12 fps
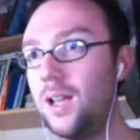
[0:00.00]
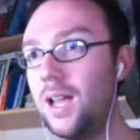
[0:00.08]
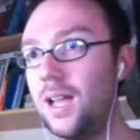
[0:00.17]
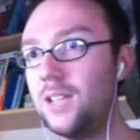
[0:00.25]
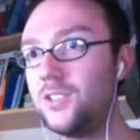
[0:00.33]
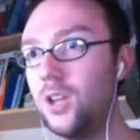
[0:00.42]

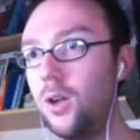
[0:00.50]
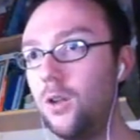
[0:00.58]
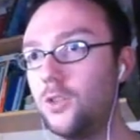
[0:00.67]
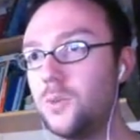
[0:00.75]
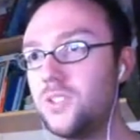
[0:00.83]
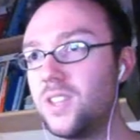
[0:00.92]

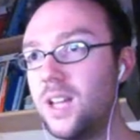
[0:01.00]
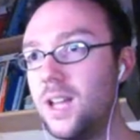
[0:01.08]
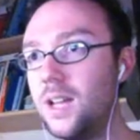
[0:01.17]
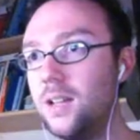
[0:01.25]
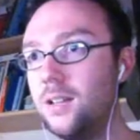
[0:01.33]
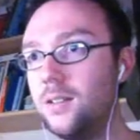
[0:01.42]
assholes was
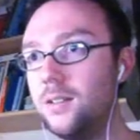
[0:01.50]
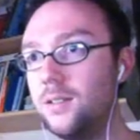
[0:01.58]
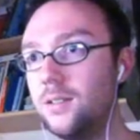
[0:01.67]
that?